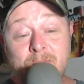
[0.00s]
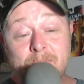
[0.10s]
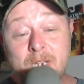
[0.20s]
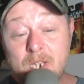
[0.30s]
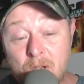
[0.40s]

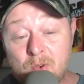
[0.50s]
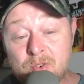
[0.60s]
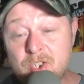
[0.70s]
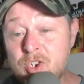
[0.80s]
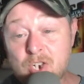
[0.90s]
be
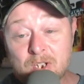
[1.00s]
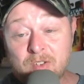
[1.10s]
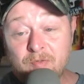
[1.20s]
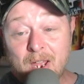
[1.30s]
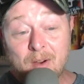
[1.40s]
used to
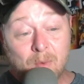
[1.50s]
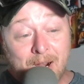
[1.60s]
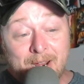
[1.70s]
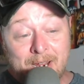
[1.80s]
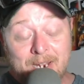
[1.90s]
justify
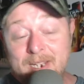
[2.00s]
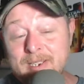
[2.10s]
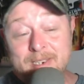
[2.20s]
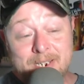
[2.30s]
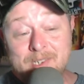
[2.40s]
Rey in
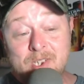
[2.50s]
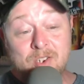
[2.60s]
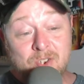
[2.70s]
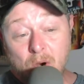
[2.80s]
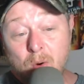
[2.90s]
the Disney
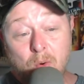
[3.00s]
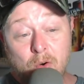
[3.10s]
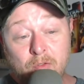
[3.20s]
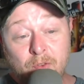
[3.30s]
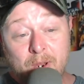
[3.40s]
Star
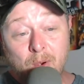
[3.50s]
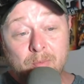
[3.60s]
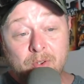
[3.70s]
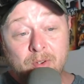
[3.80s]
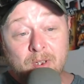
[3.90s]
Wars
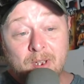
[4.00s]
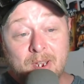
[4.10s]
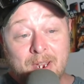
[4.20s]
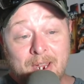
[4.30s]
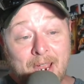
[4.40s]
films
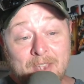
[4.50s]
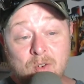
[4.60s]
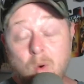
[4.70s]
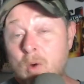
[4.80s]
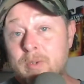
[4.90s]
as,
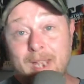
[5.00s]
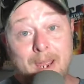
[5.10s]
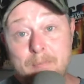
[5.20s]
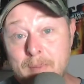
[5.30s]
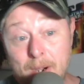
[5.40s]
quote, a
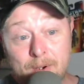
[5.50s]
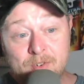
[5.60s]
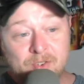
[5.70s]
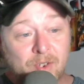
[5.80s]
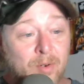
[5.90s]
Mary
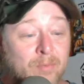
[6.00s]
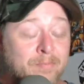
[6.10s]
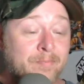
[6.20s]
Sue.